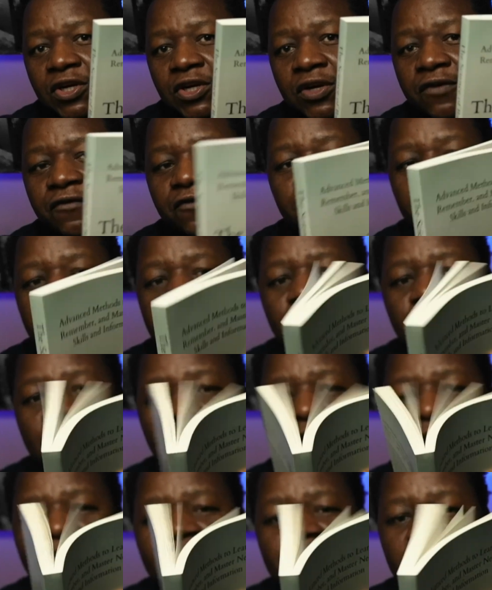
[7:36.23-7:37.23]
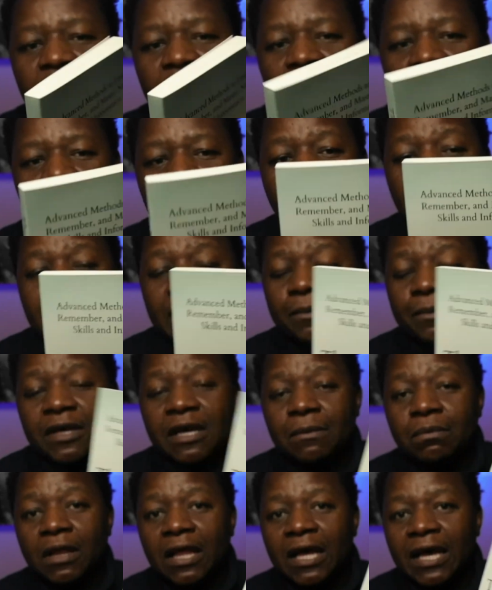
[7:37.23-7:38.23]
from this book can be
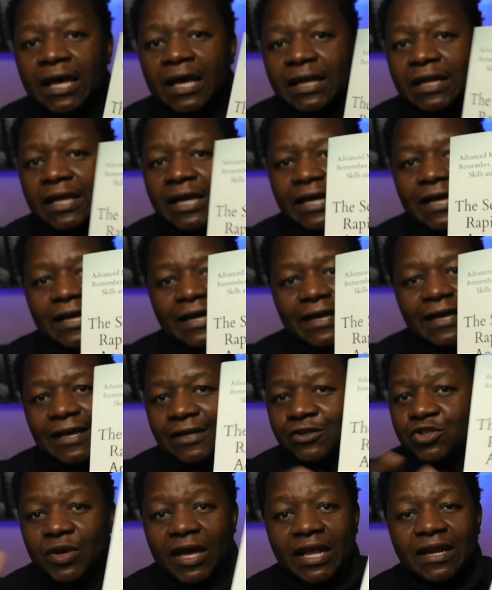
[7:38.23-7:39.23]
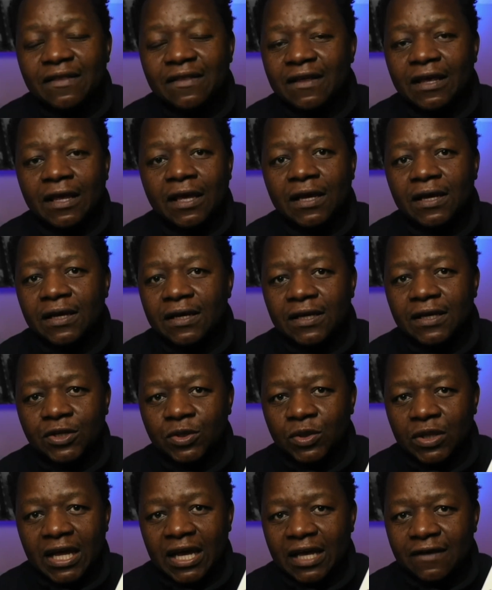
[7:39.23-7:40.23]
applied into anything in
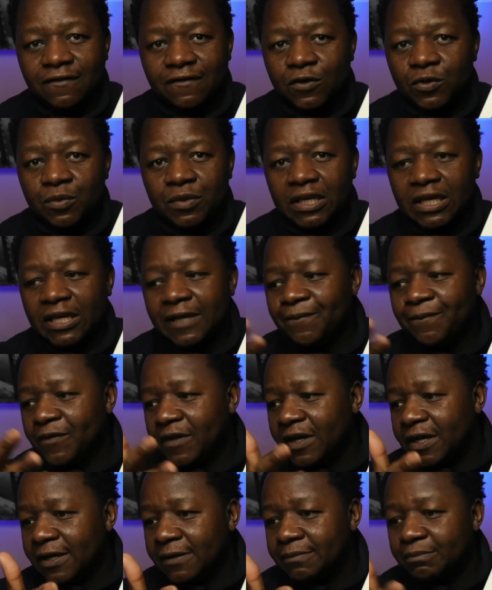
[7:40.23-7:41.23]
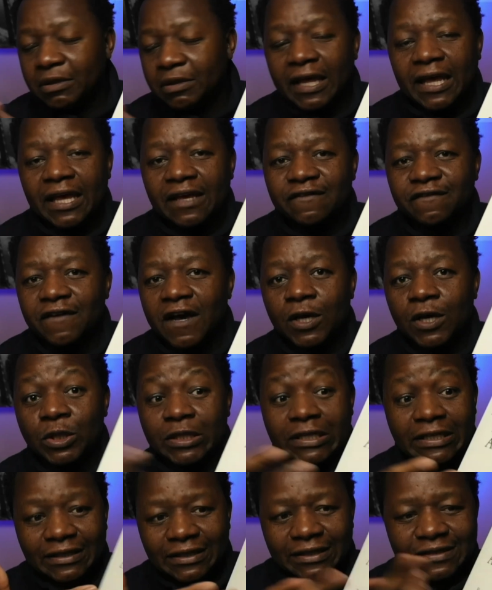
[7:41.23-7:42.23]
your life. Could be playing a
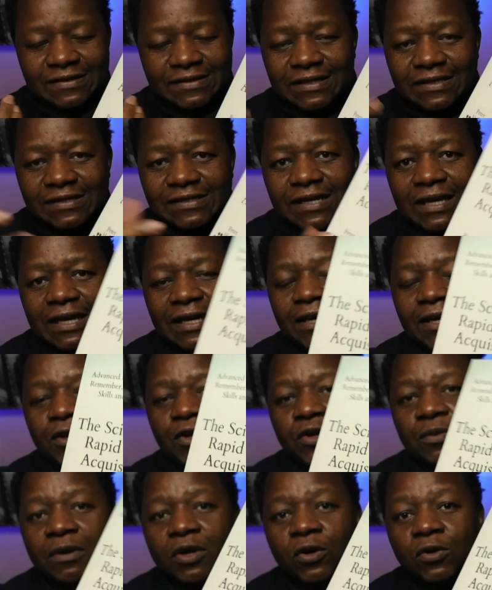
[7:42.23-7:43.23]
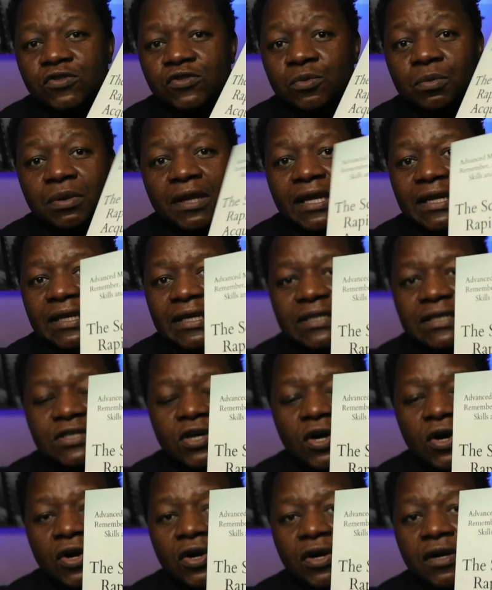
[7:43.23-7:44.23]
violin, as they say here, but also playing the
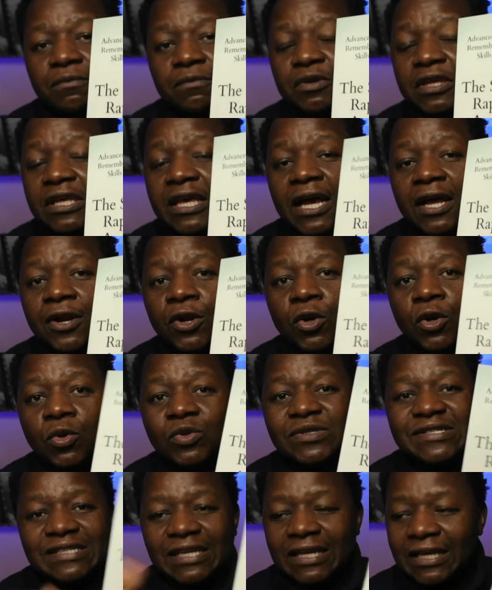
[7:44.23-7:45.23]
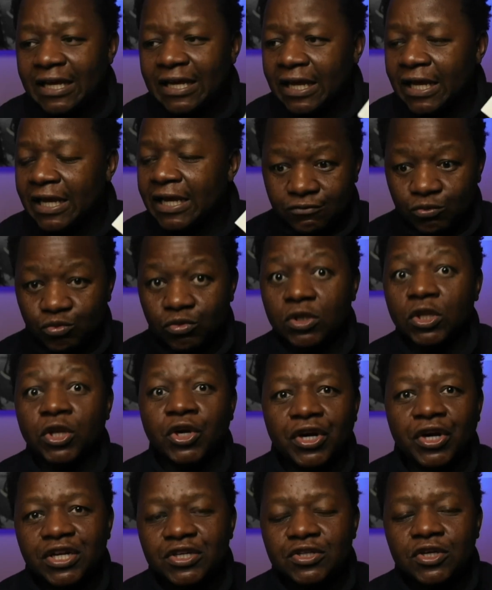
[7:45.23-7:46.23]
guitar, piano, singing,
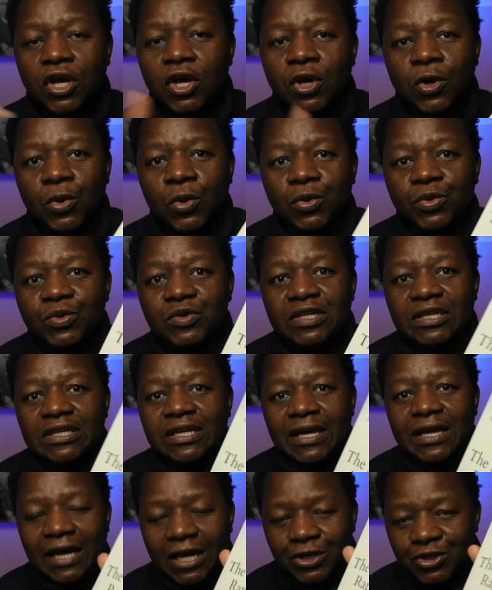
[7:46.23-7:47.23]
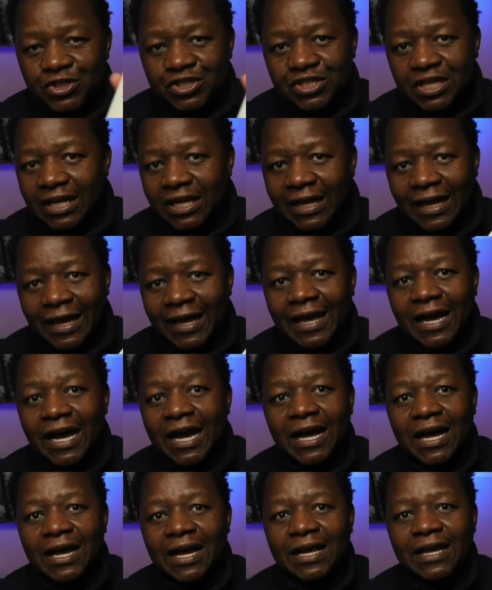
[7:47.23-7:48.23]
learning to code, understanding
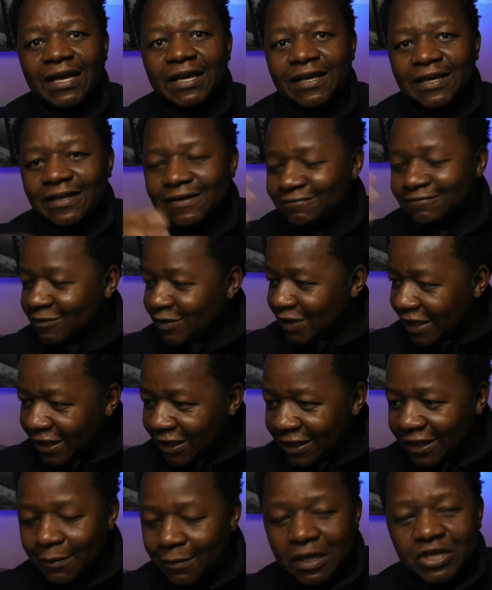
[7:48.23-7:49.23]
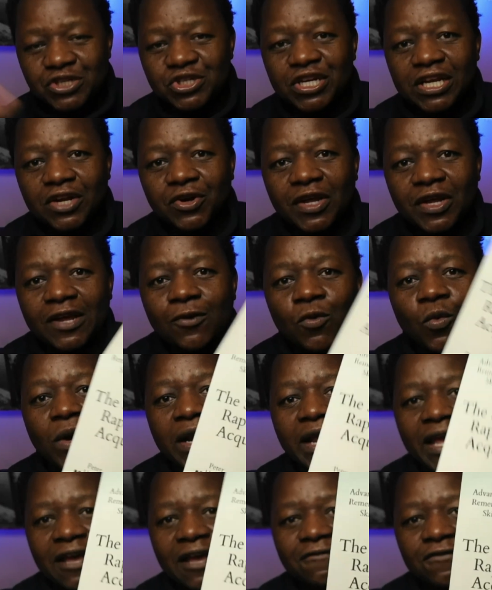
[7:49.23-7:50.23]
AI, LLM engineering, what
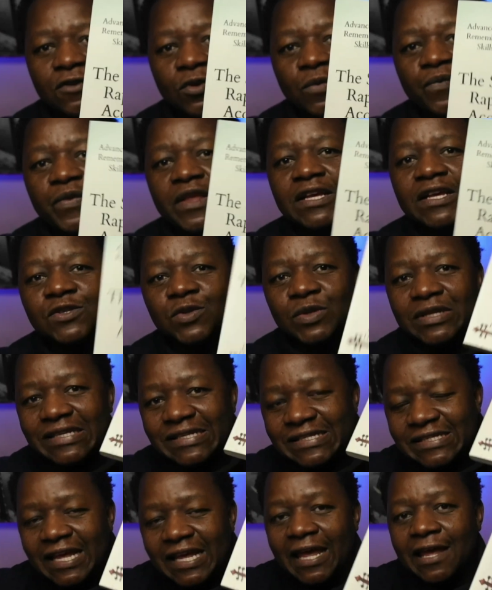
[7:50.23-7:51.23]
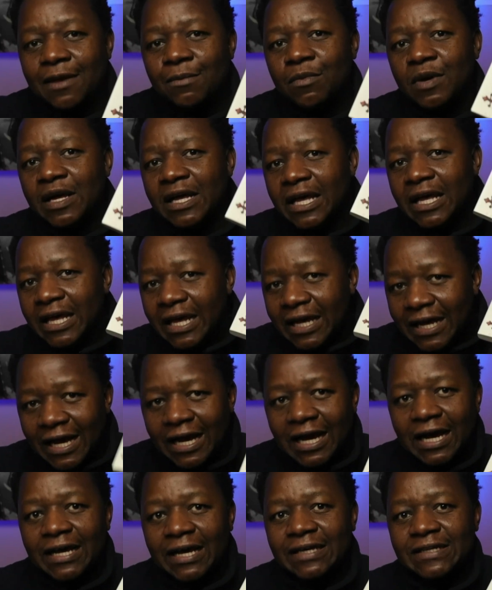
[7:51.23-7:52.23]
have you. So the same
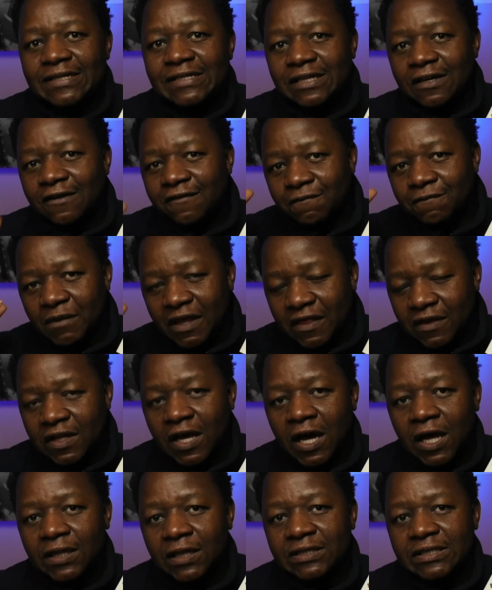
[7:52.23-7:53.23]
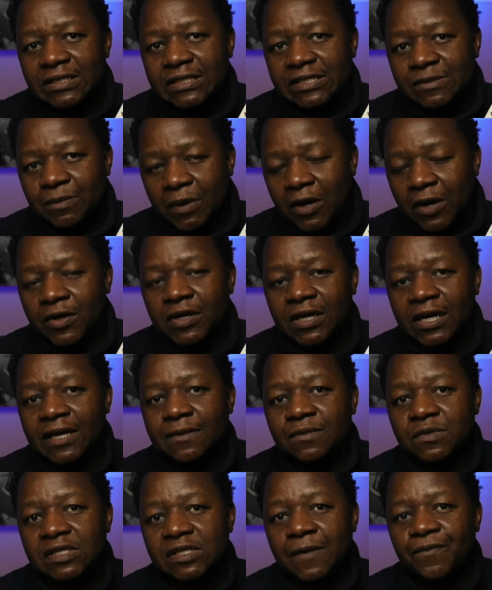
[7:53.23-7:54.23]
kinds of methodologies,
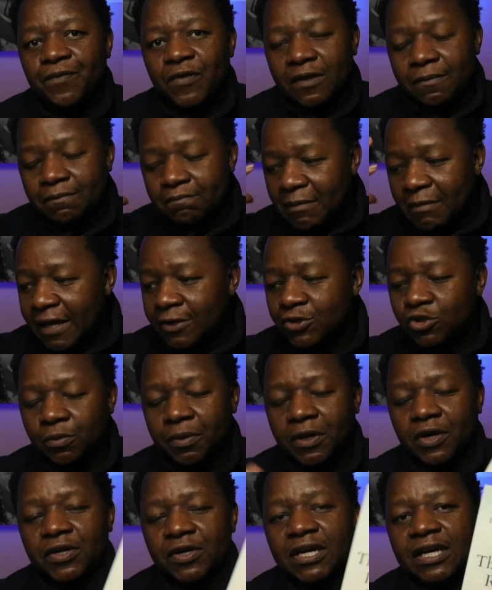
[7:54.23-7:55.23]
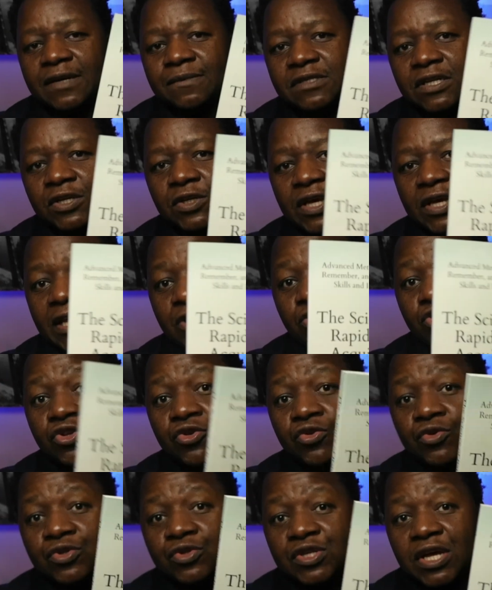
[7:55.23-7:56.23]
paradigms, mental paradigms that you can
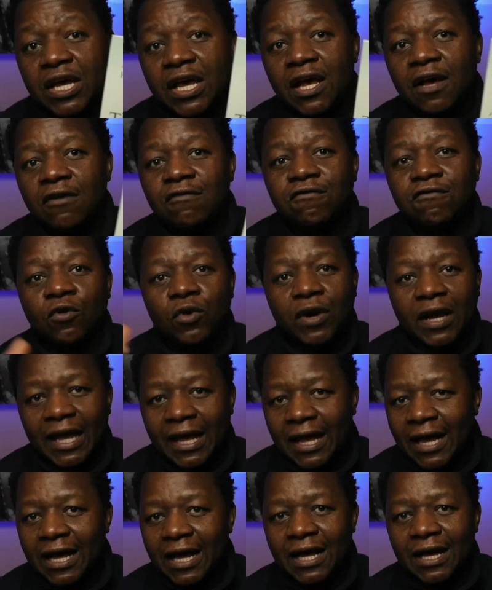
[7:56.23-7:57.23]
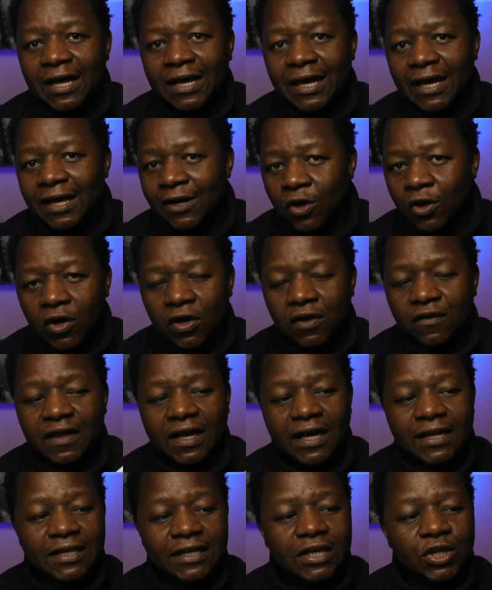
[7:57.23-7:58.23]
use for AI and all
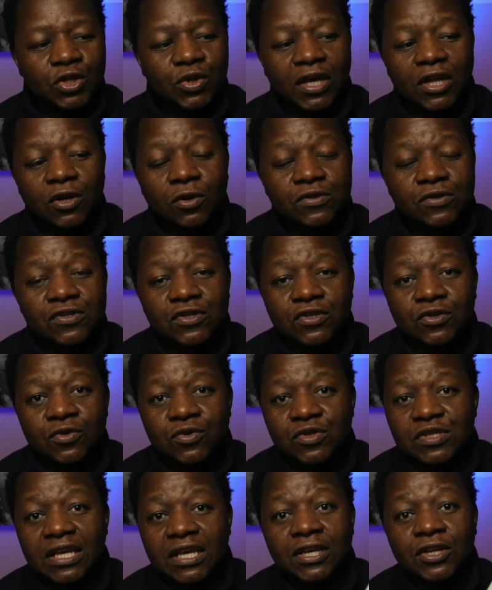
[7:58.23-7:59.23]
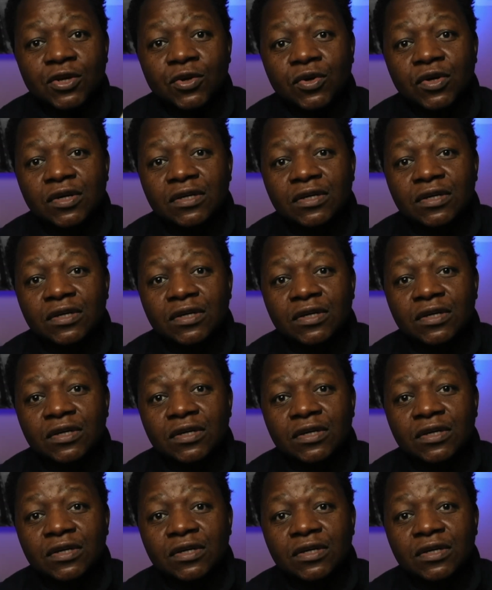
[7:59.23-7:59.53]
that, you can also use in your